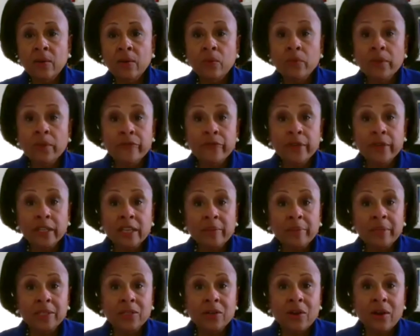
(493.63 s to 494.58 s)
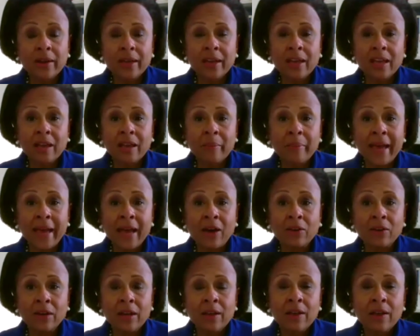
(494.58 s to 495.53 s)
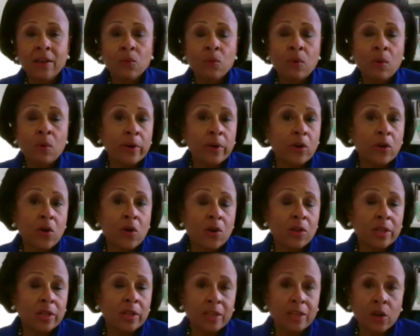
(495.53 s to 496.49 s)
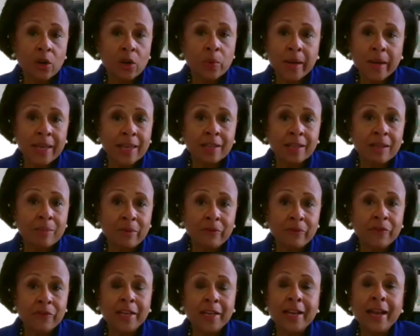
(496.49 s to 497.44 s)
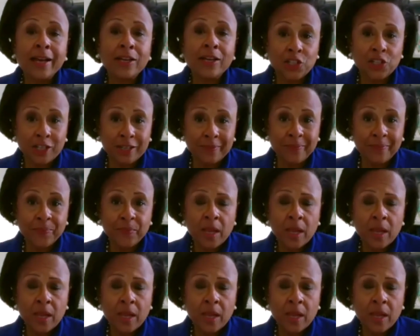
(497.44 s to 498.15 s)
we've really been talking about what we're calling the curriculum of connection.